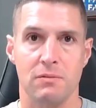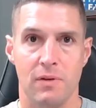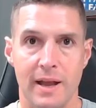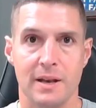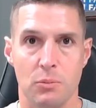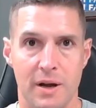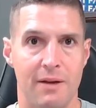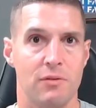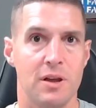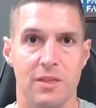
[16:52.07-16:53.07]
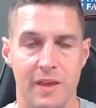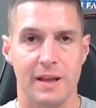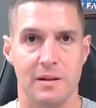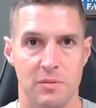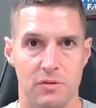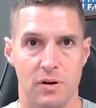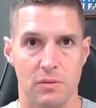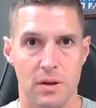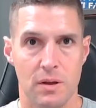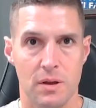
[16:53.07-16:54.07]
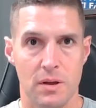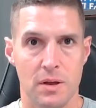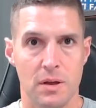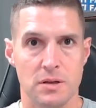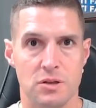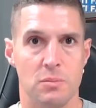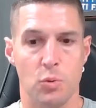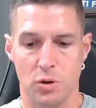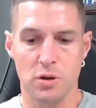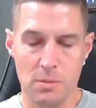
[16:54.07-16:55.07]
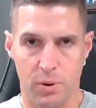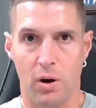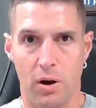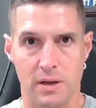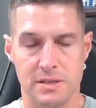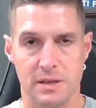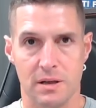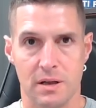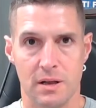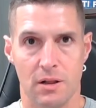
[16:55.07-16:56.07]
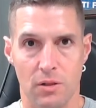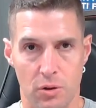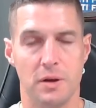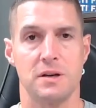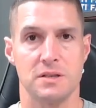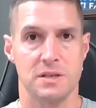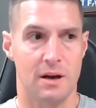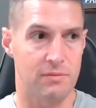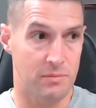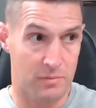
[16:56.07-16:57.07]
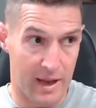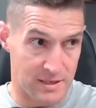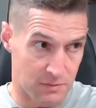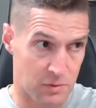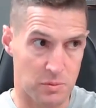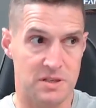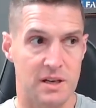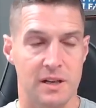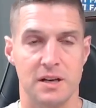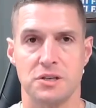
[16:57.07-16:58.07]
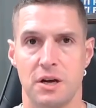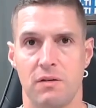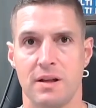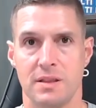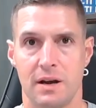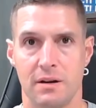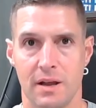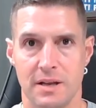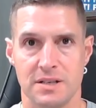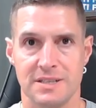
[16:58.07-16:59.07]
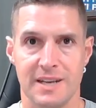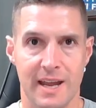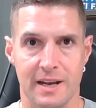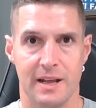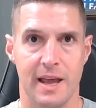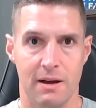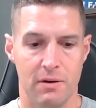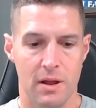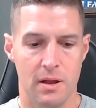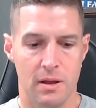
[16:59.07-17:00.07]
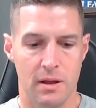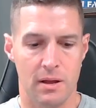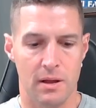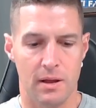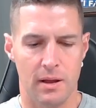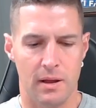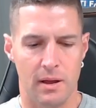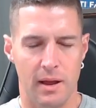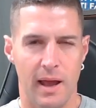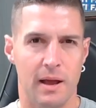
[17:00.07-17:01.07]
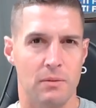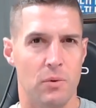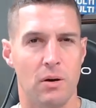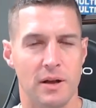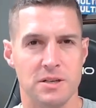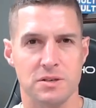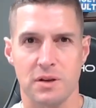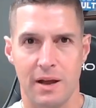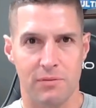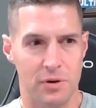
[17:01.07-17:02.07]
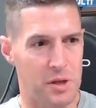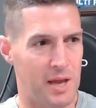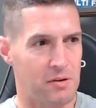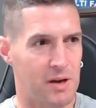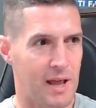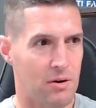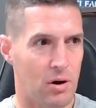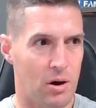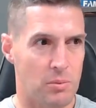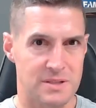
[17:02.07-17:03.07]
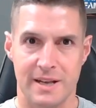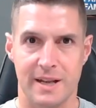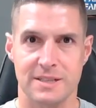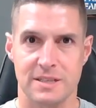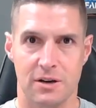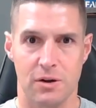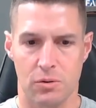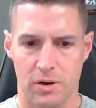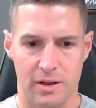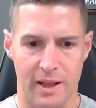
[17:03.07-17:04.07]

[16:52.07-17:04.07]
right? We're not really thinking them through. So the more you can pause, look at yourself as if you were sitting in a chair right there and just take into account, whoa, I just got really angry in that call. Was that necessary? Or